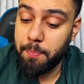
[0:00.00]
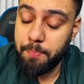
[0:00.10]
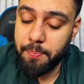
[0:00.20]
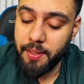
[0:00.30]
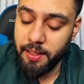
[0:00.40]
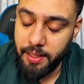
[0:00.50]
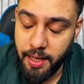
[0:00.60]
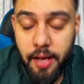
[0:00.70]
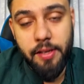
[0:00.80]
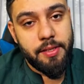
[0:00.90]

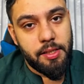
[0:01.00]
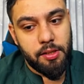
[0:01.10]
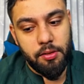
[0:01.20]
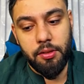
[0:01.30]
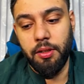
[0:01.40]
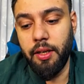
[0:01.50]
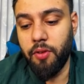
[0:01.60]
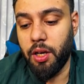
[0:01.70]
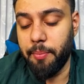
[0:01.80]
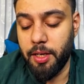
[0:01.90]
please leave a
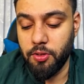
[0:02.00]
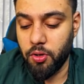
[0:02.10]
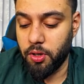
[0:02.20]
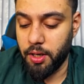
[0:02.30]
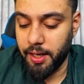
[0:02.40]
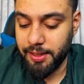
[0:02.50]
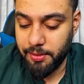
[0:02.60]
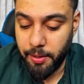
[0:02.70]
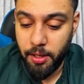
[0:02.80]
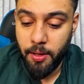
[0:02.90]
comment or ask
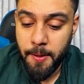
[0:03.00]
me.